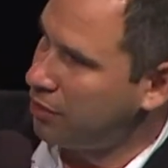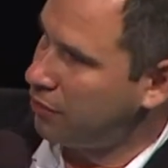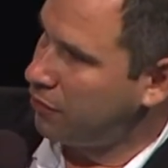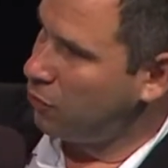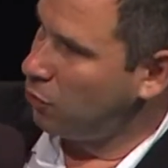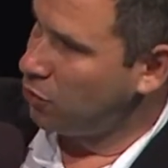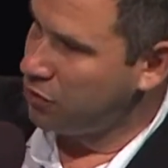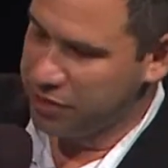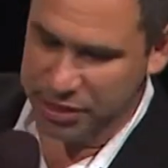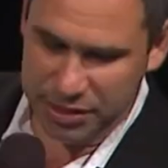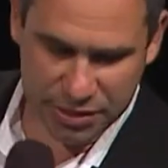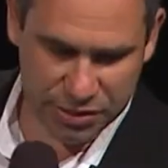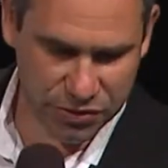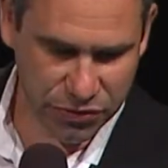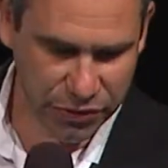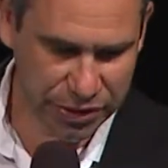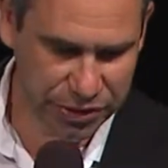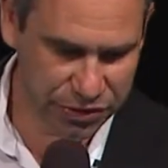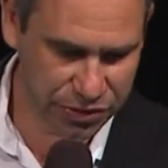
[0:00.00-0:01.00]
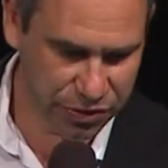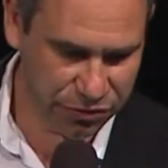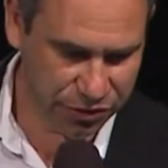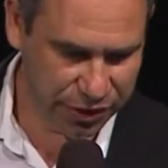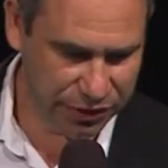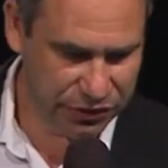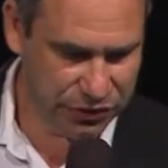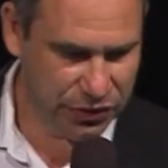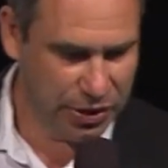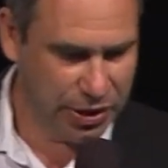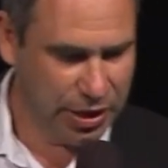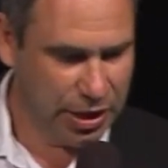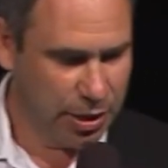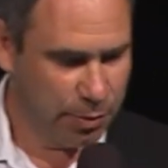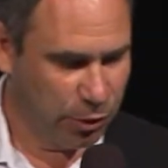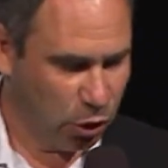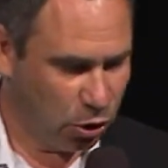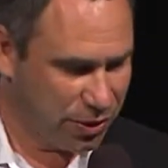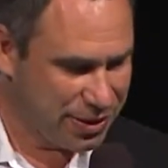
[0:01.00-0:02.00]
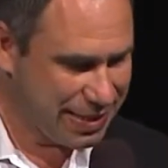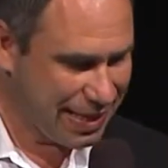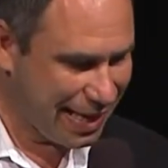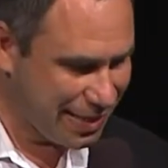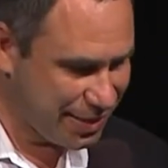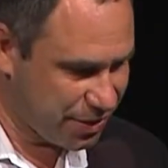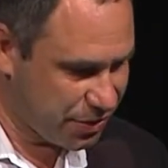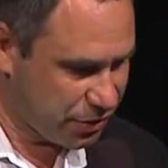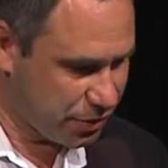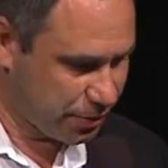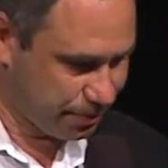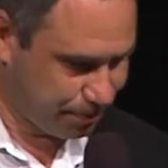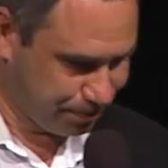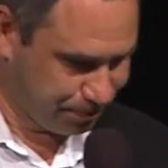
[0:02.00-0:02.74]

You see 3 different block sizes.